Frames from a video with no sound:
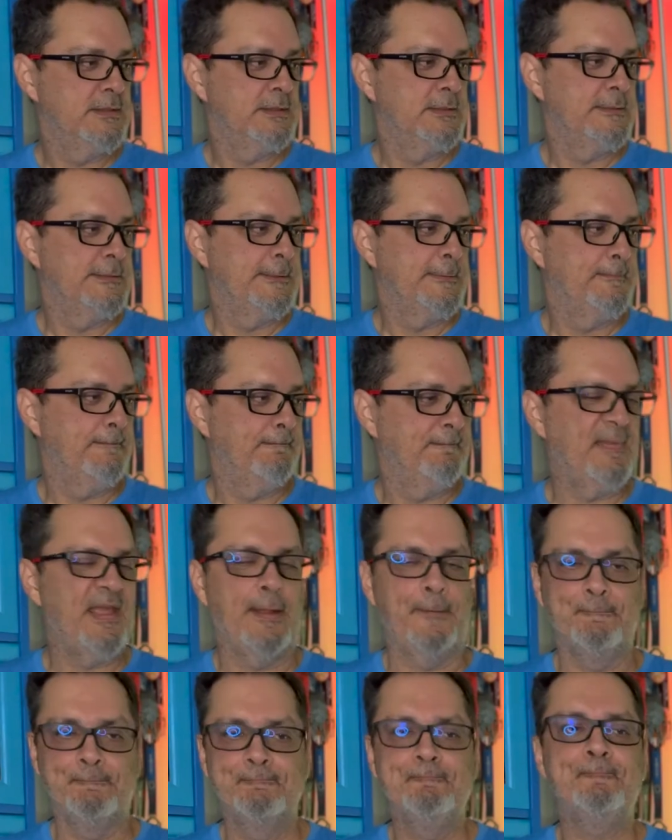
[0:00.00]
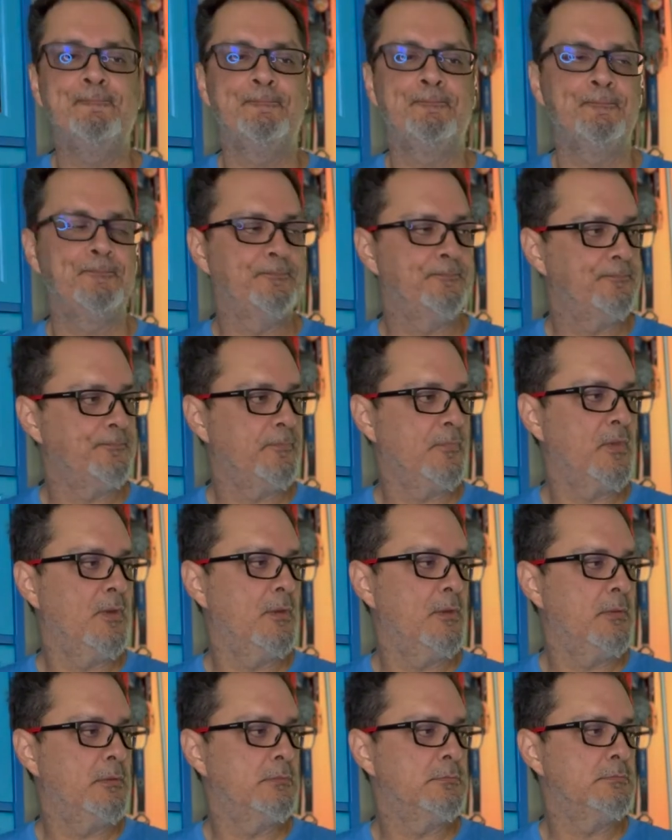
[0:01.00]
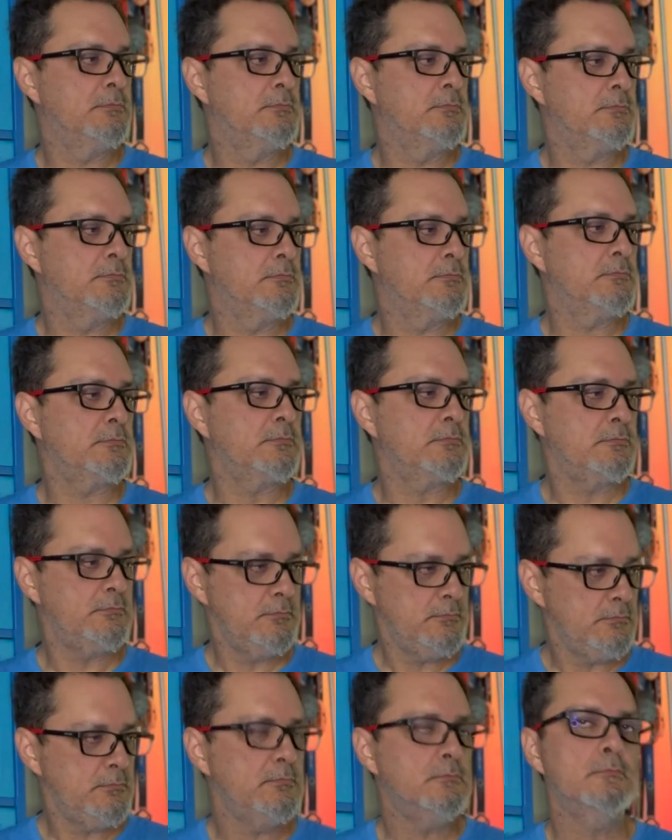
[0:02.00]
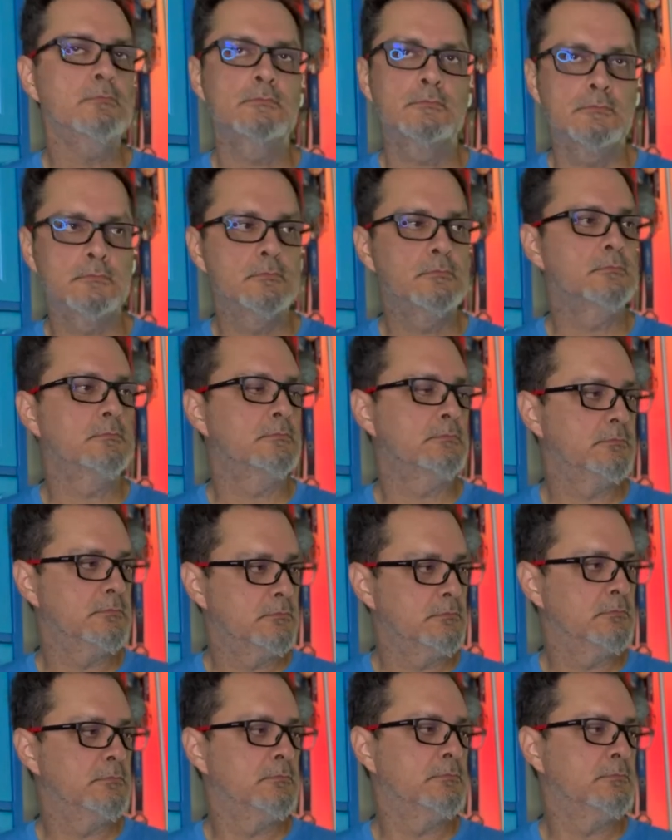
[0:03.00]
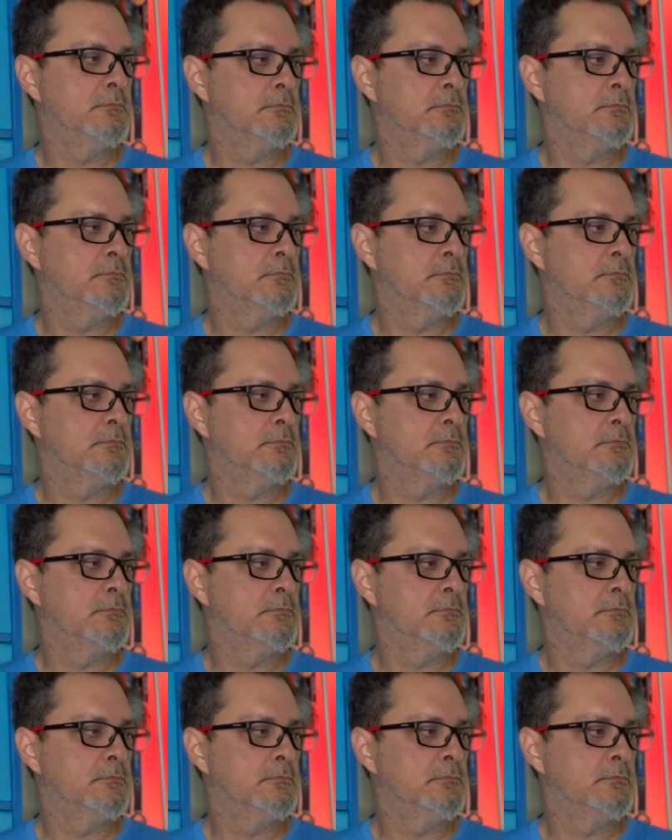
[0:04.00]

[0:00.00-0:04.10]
No words are spoken by the person on screen.